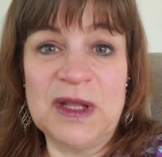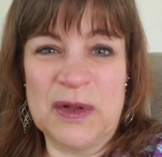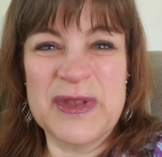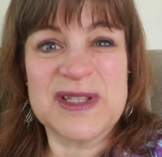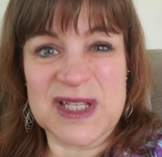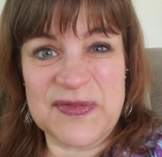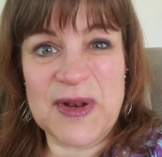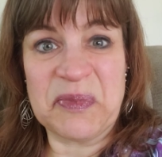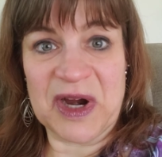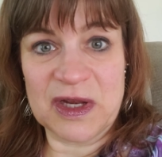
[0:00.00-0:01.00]
you know, the 6
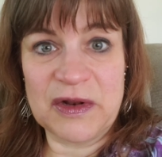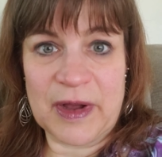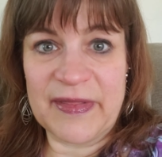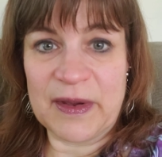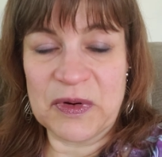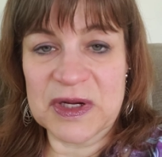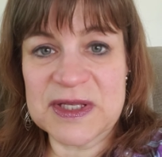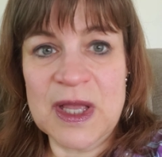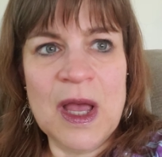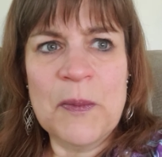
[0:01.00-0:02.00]
feet apart. You know how that works.